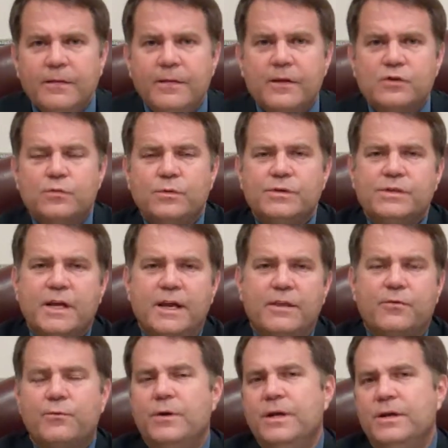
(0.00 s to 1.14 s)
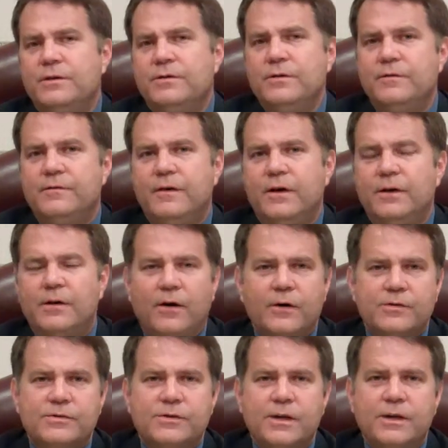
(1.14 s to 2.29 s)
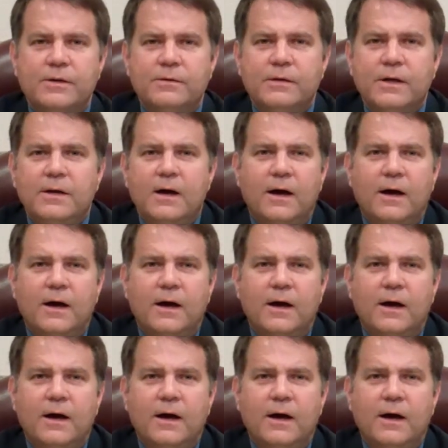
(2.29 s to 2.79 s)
This was a 3-2 vote also.